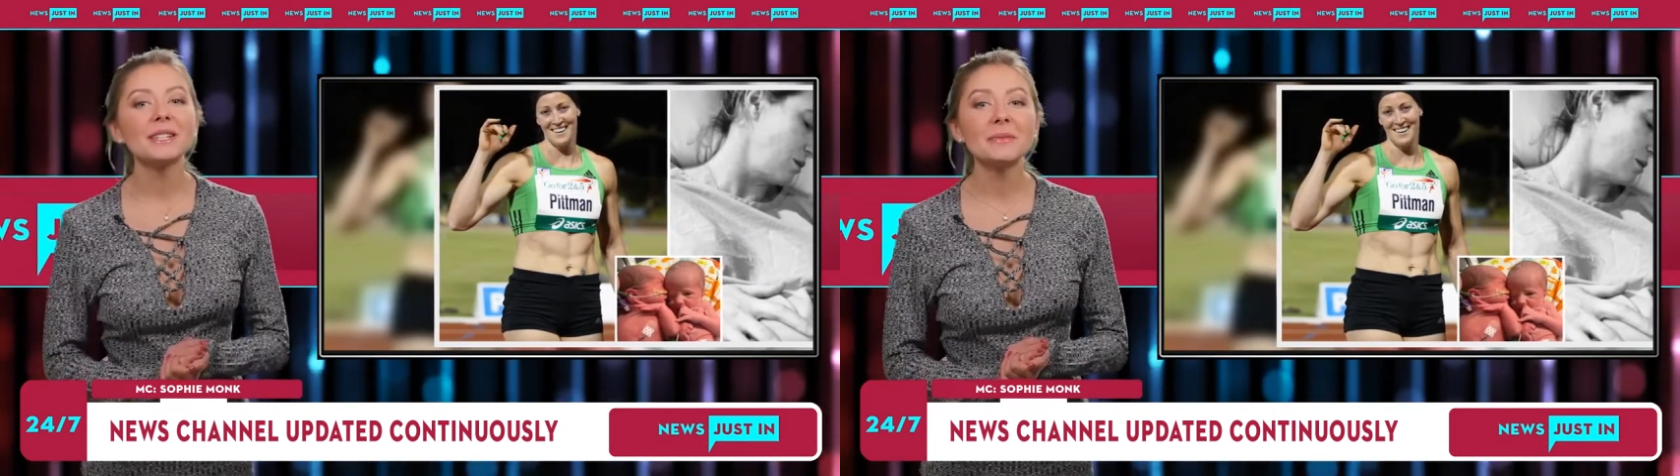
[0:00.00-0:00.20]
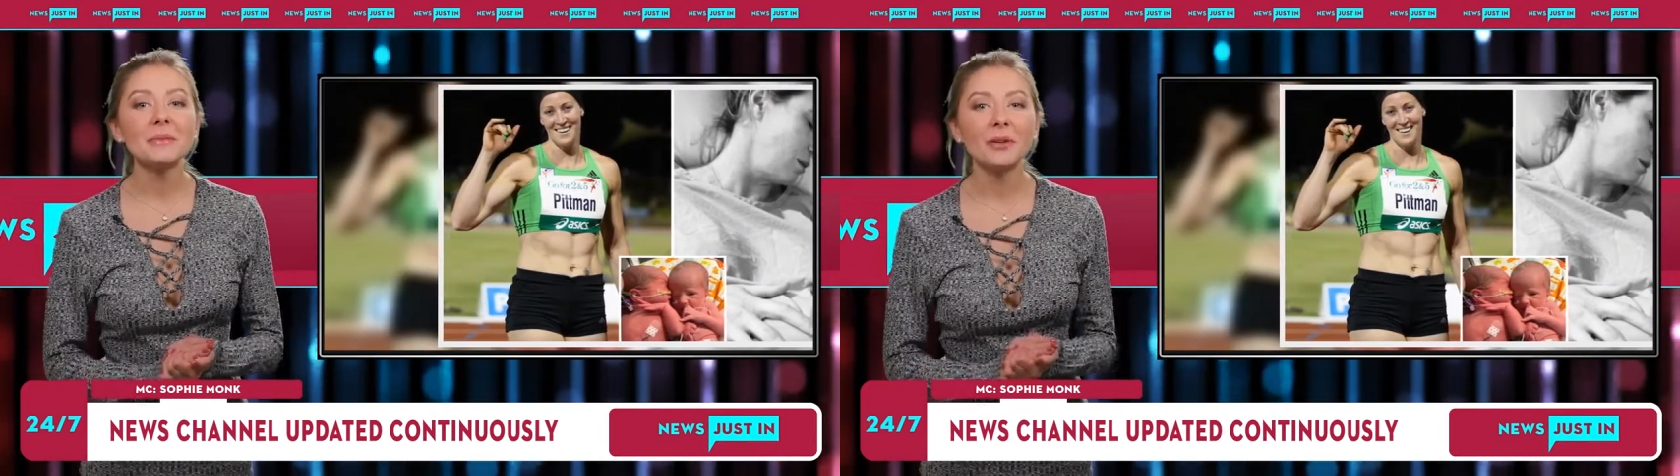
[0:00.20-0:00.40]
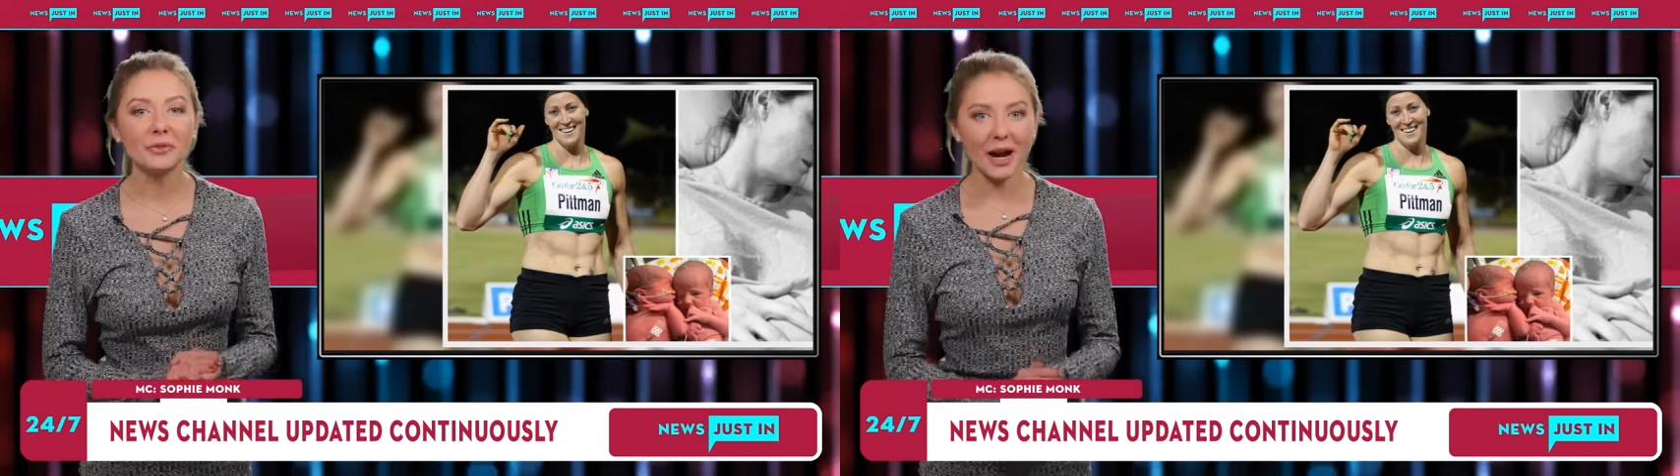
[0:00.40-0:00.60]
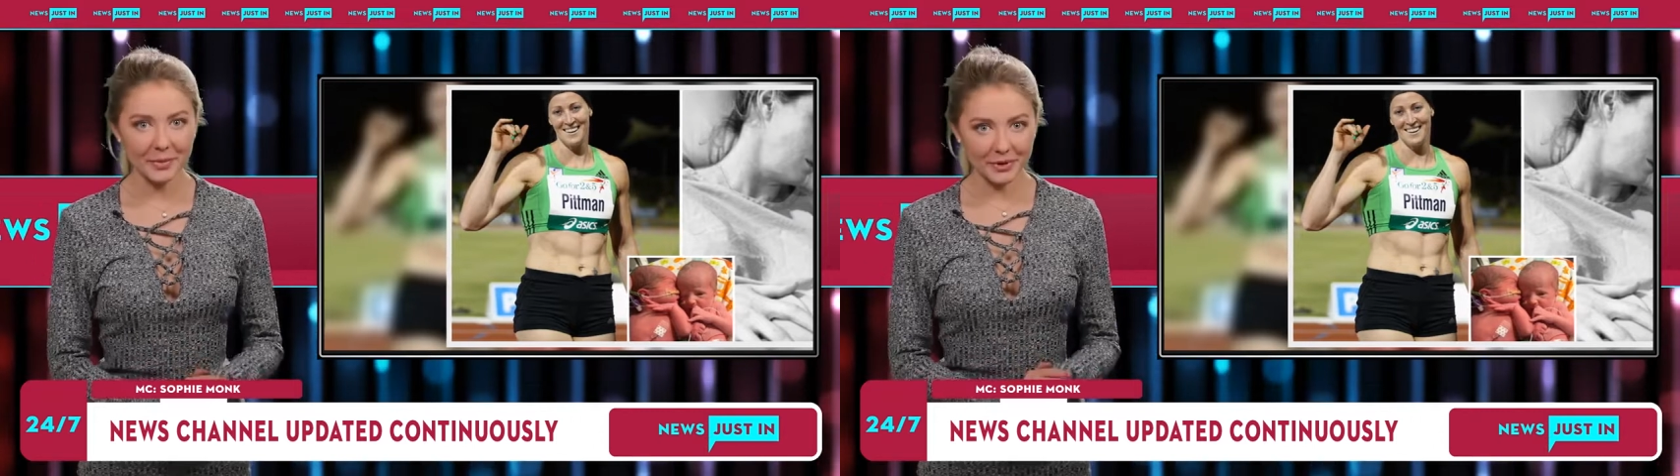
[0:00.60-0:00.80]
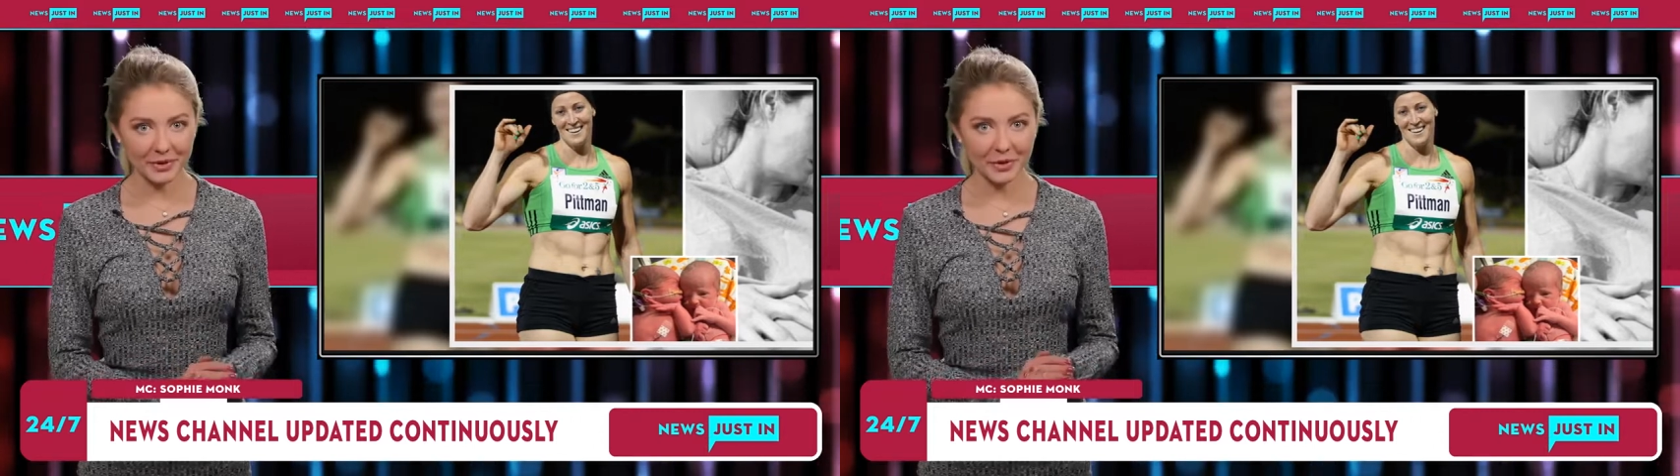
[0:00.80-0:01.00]
For more
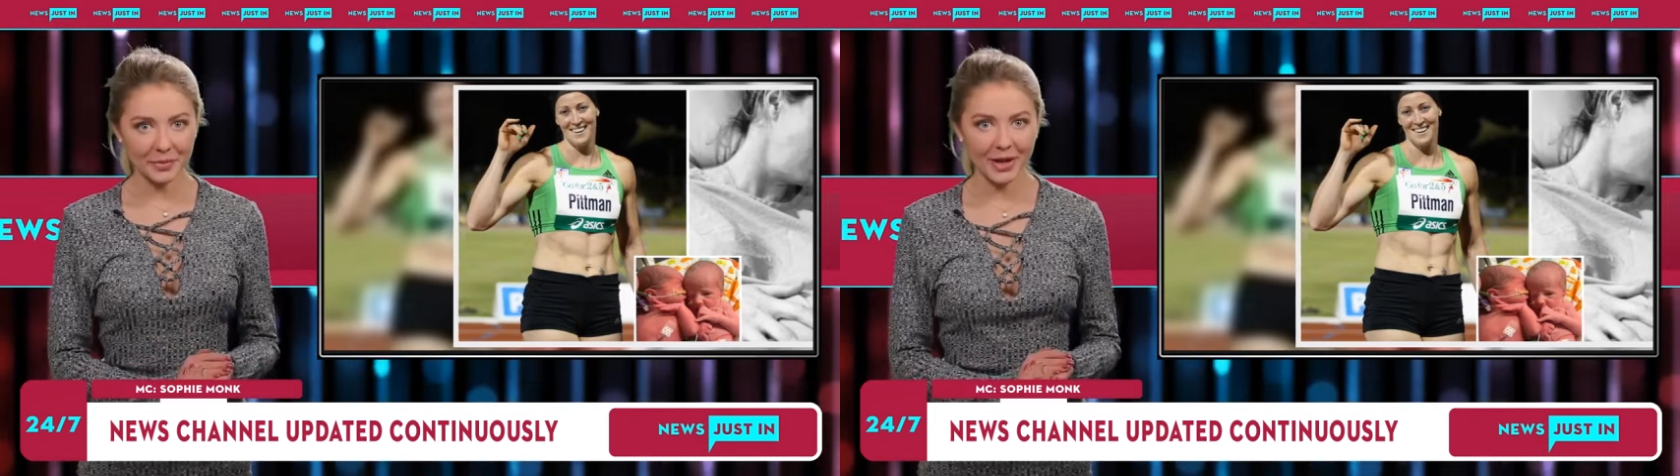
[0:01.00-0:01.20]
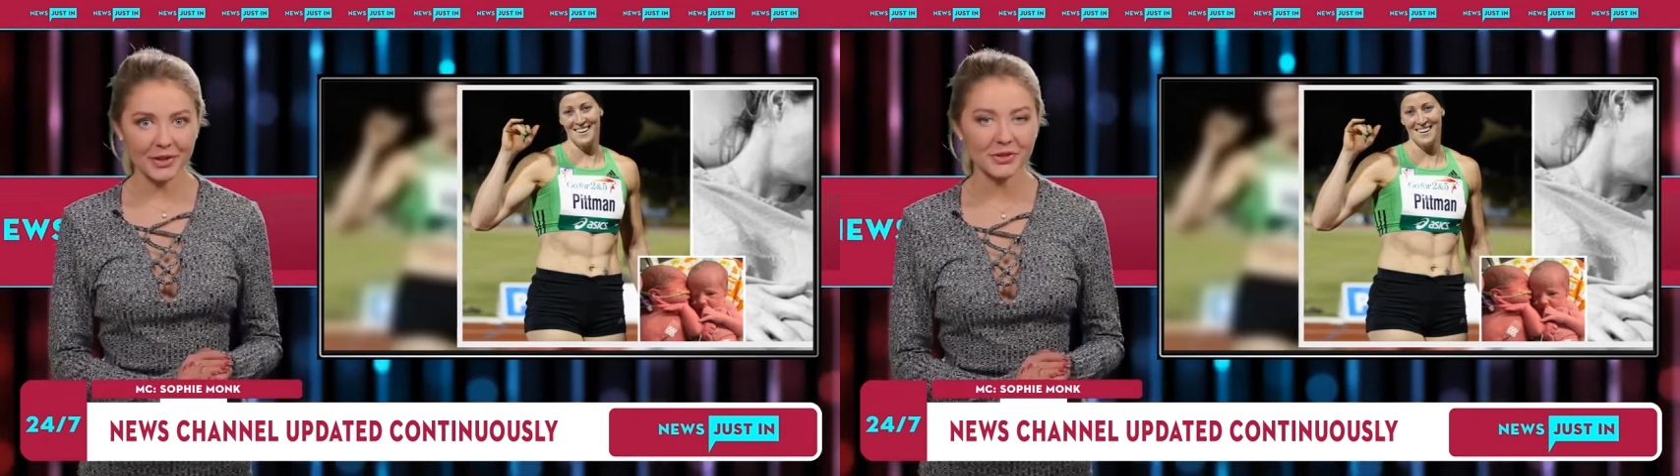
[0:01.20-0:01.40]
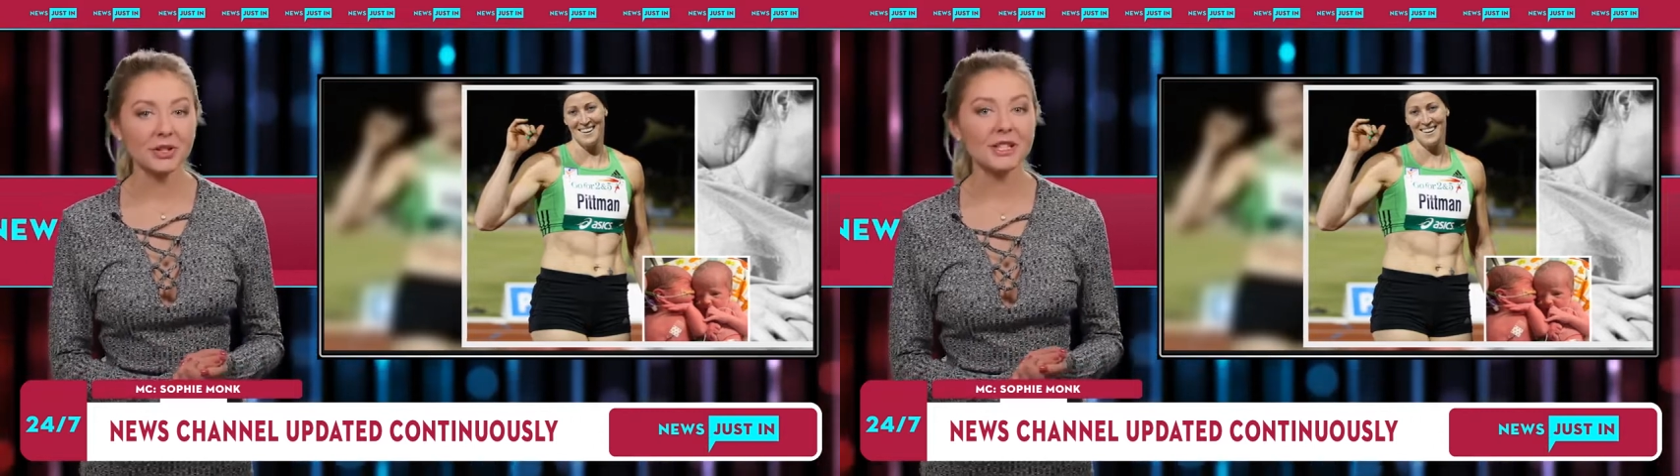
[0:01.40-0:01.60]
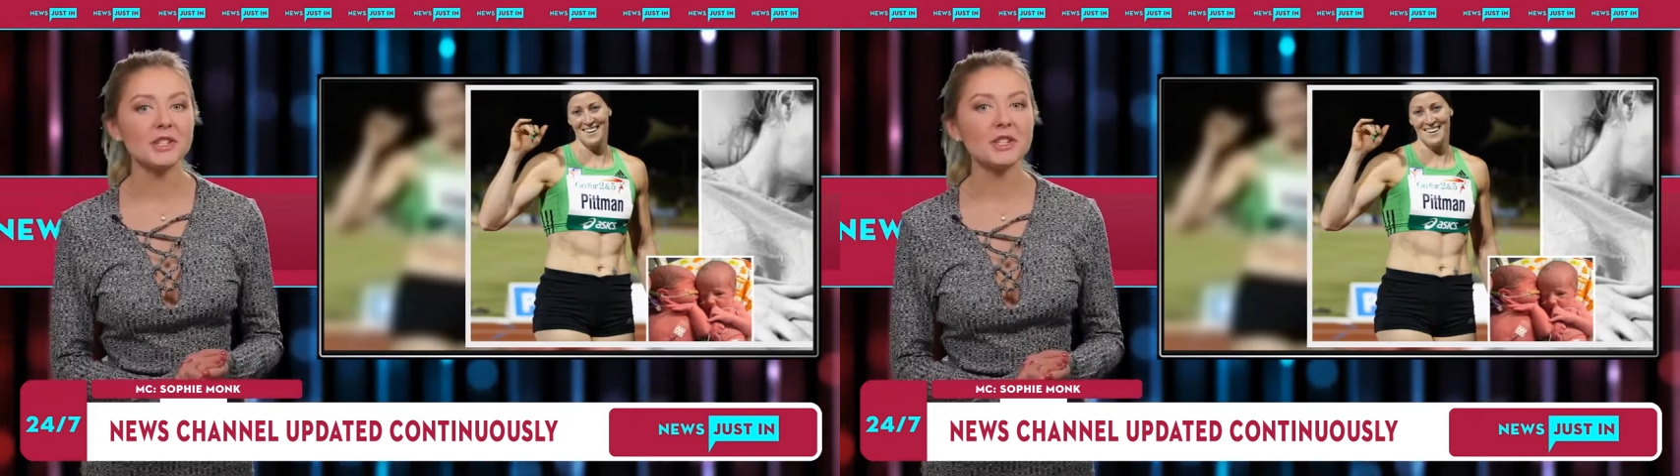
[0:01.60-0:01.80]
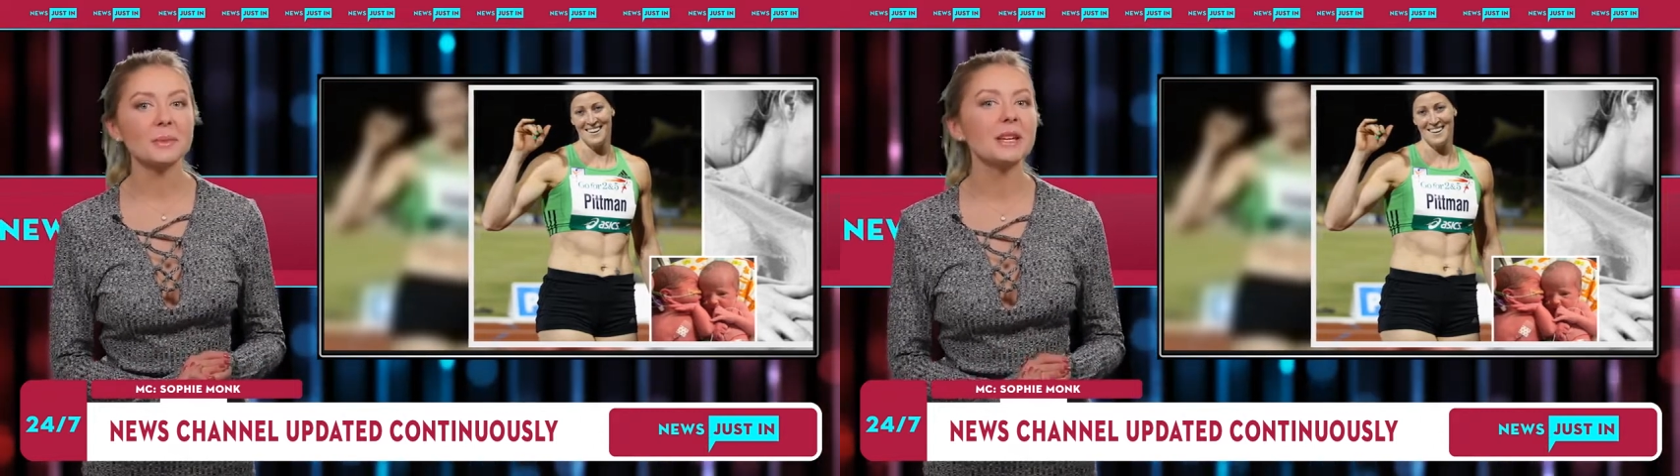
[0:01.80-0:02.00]
engaging celebrity
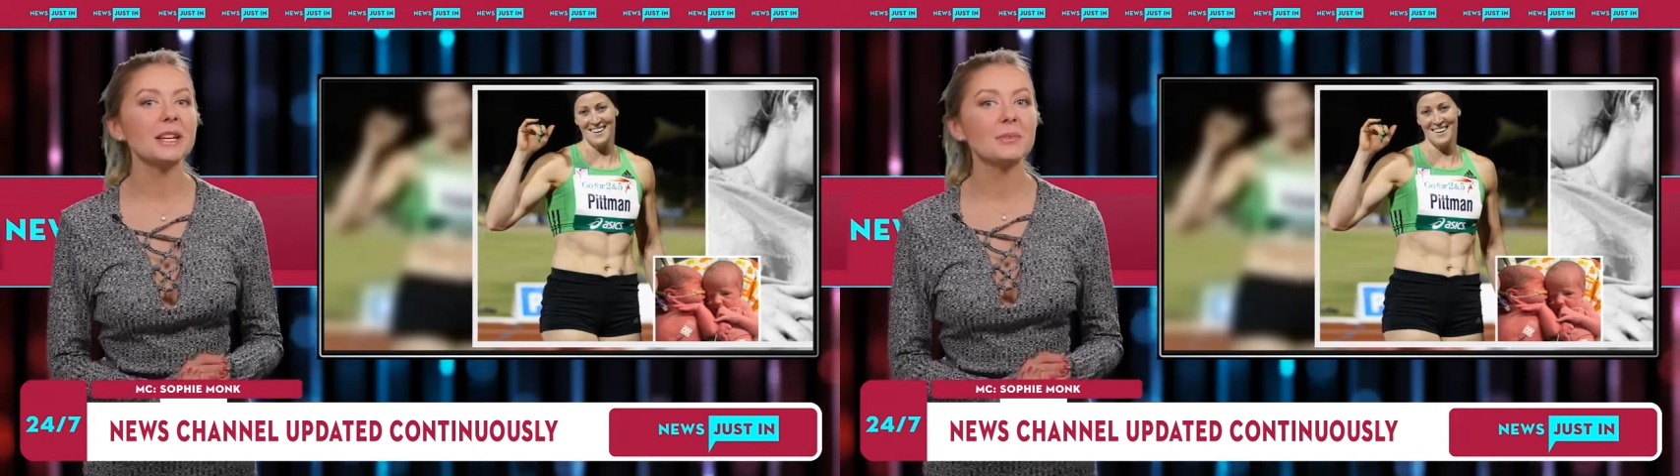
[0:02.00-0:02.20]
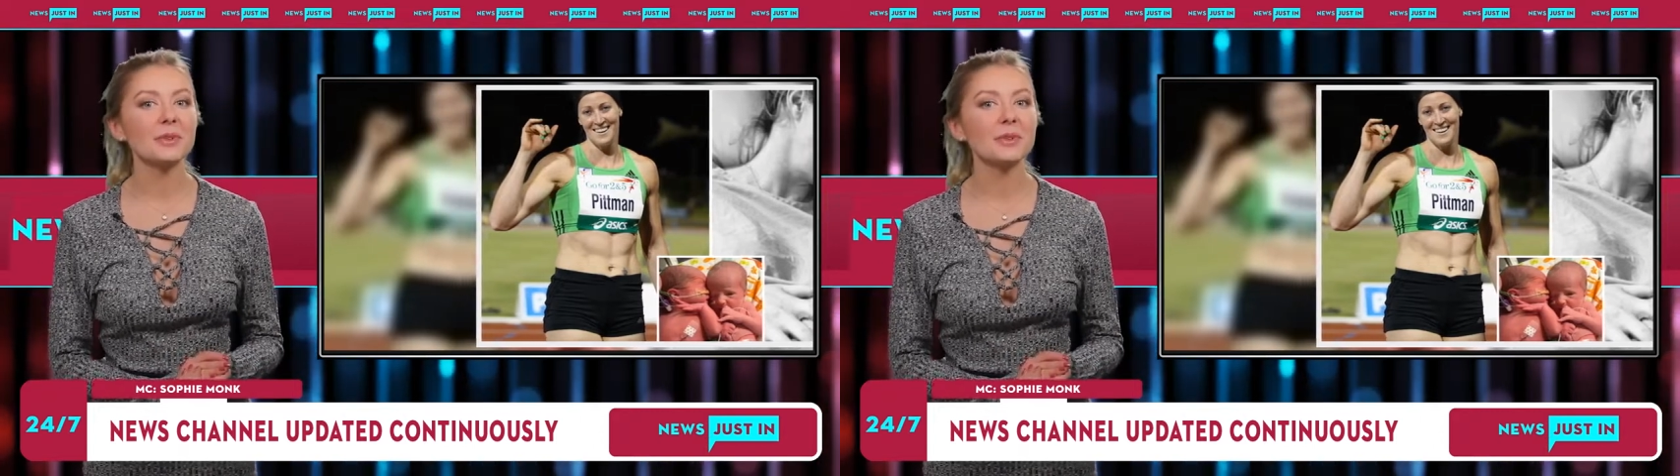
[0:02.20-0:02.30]
content,